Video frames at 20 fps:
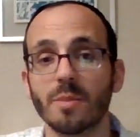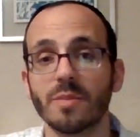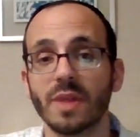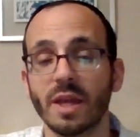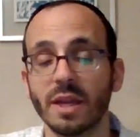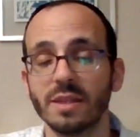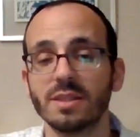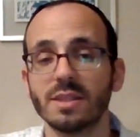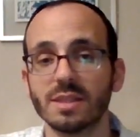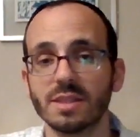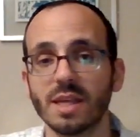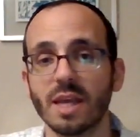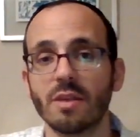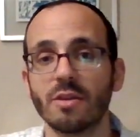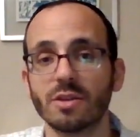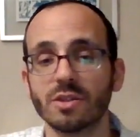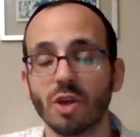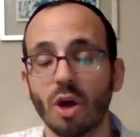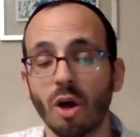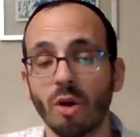That is to say,
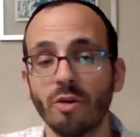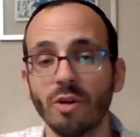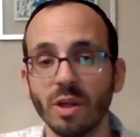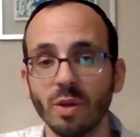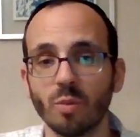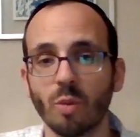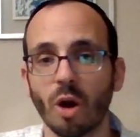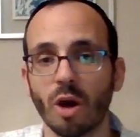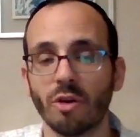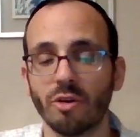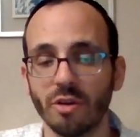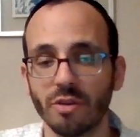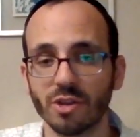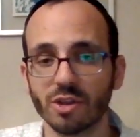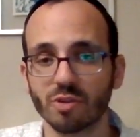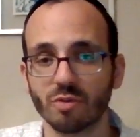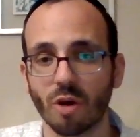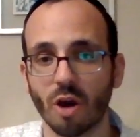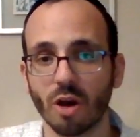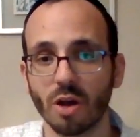there's already water in
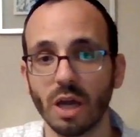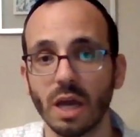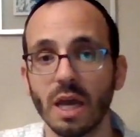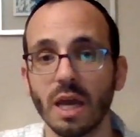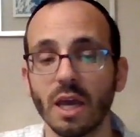this rock.